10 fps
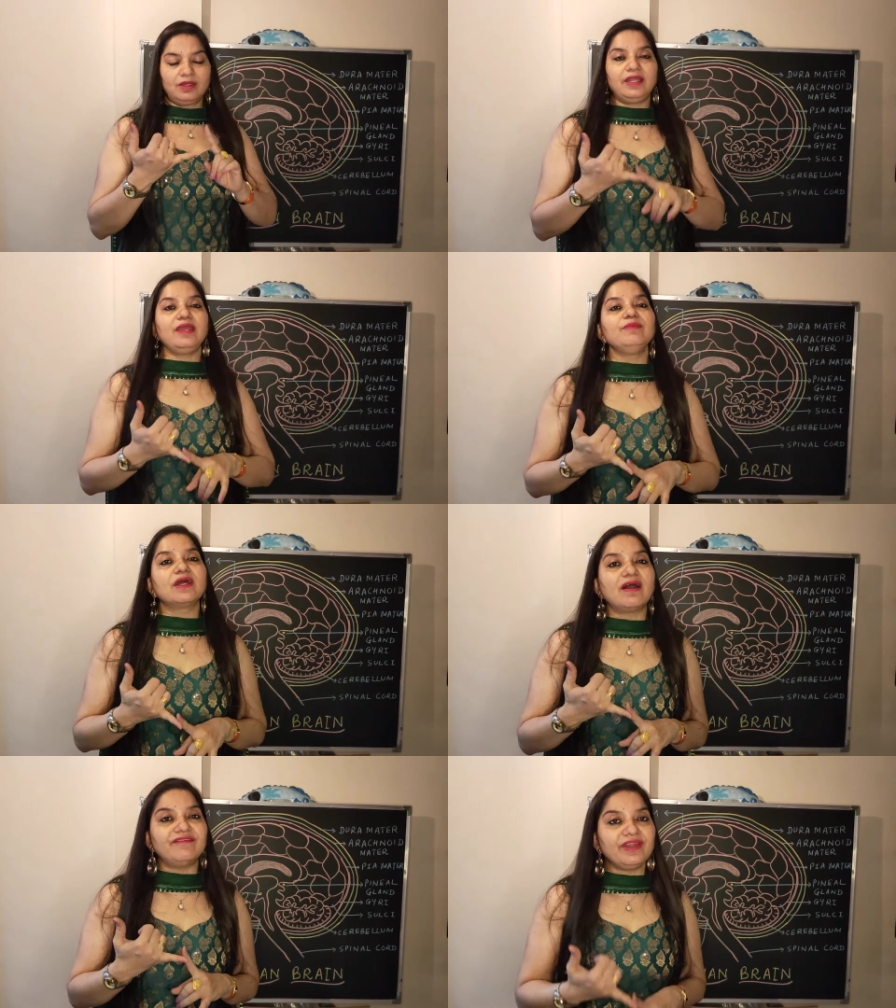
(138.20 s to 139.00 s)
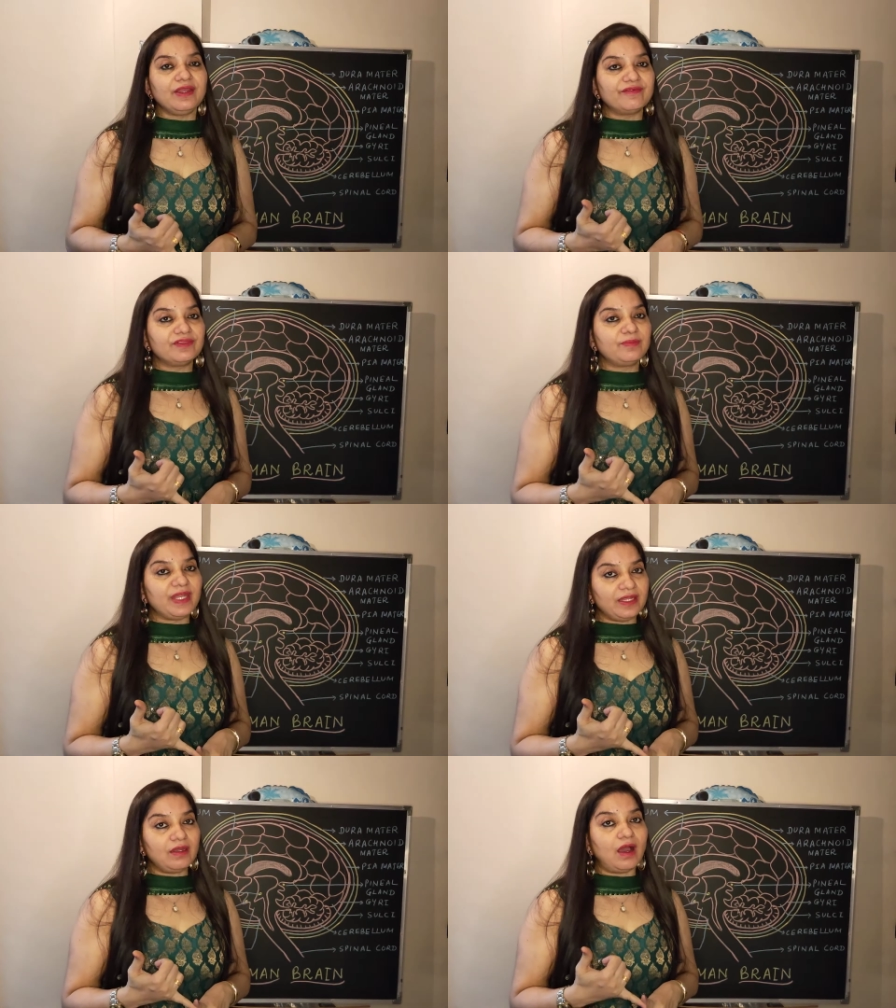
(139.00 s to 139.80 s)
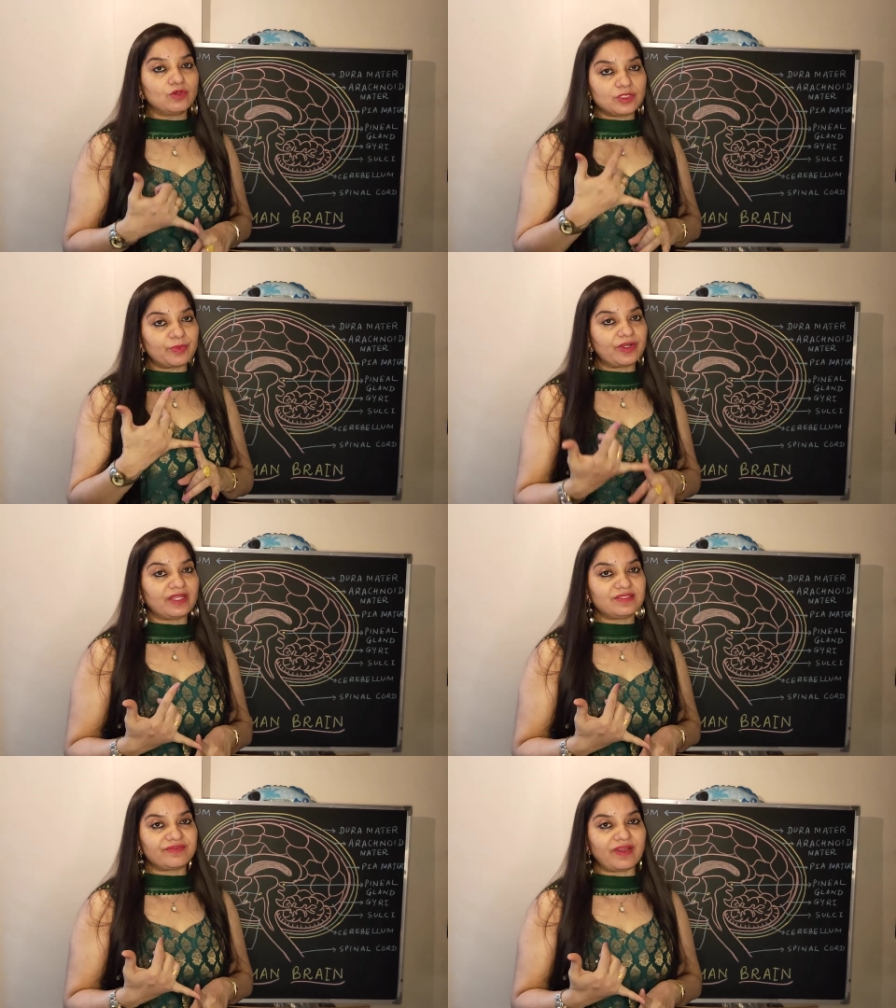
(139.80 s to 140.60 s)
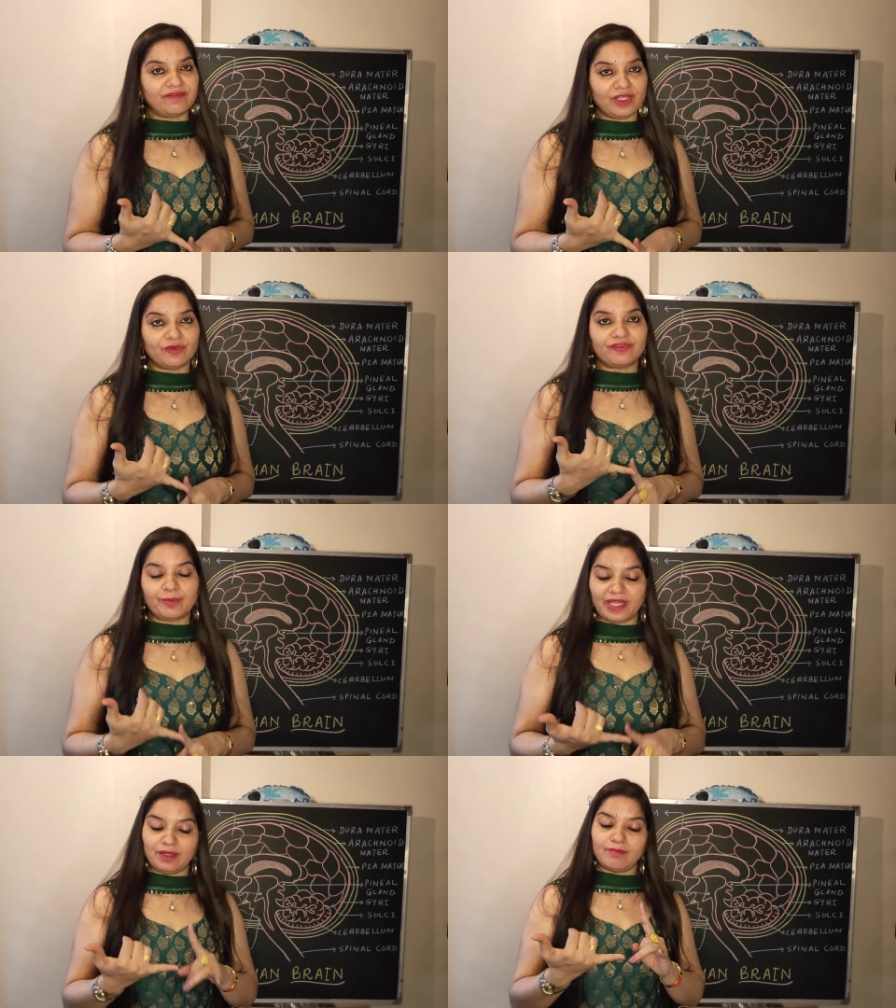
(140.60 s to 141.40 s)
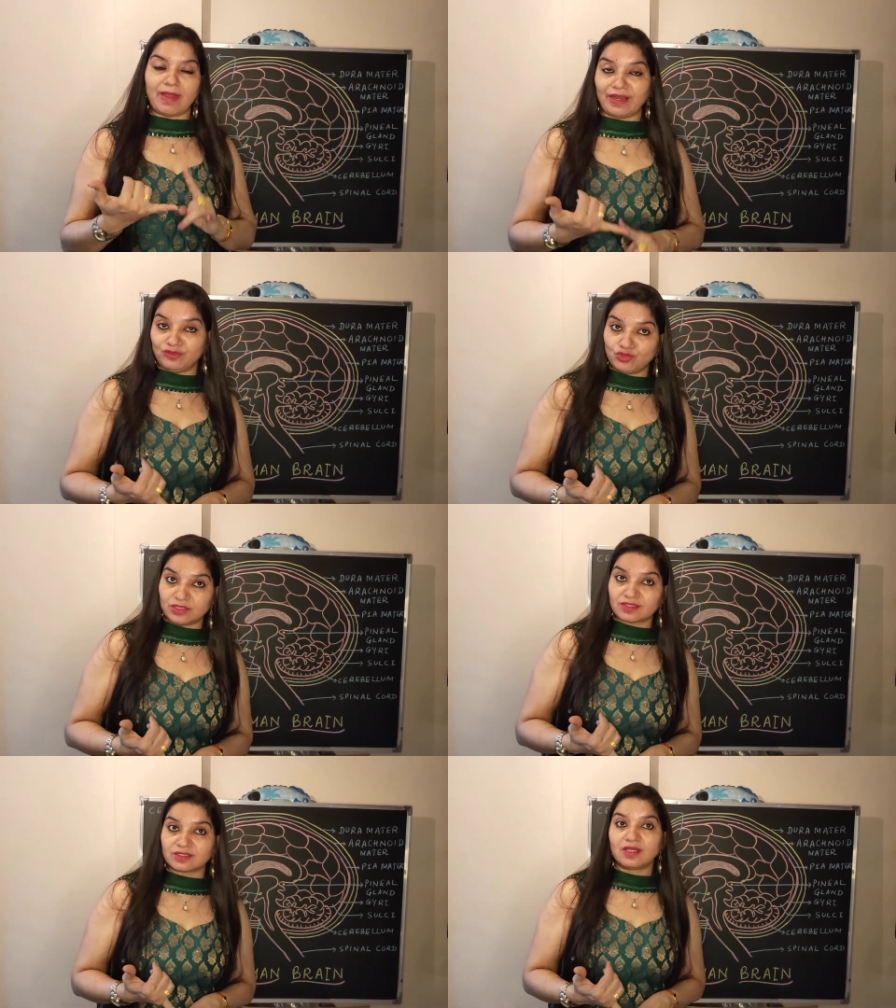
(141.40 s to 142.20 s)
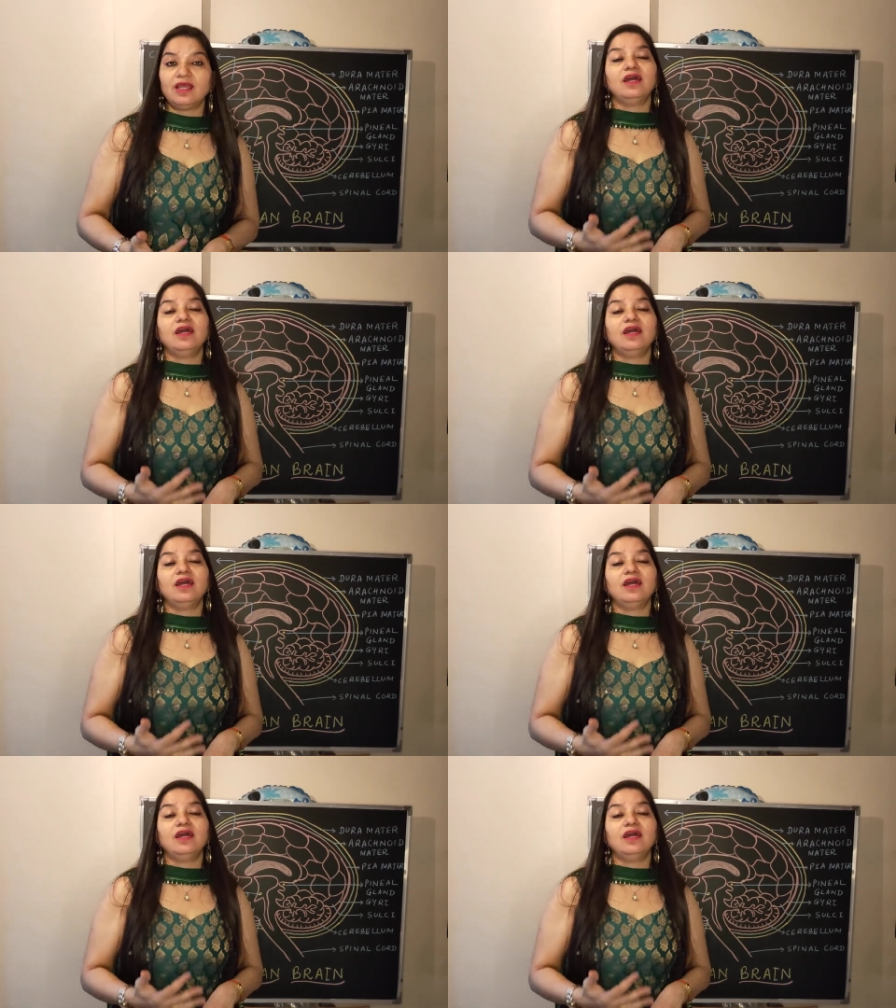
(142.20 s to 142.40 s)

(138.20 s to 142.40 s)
Name the covering of the brain, outer protective covering of the brain, meninges.